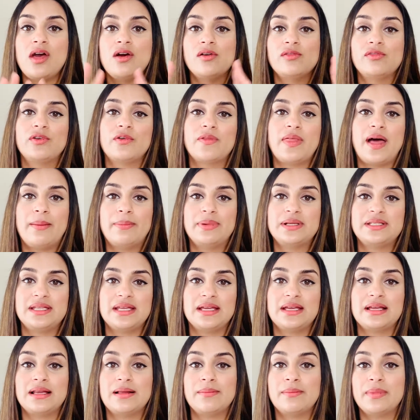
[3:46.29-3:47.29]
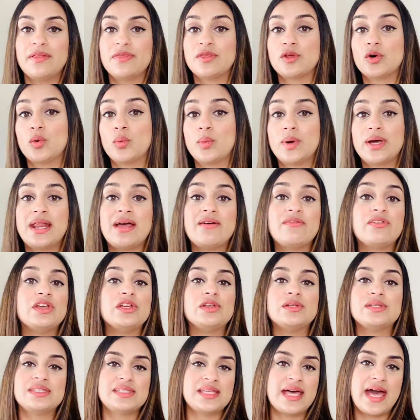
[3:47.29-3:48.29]
for that particular month, or whatever
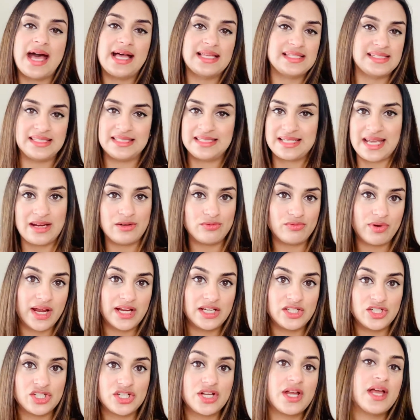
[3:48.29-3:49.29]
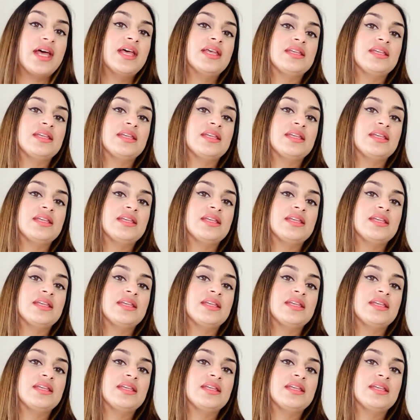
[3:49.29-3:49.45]
you set as a date range.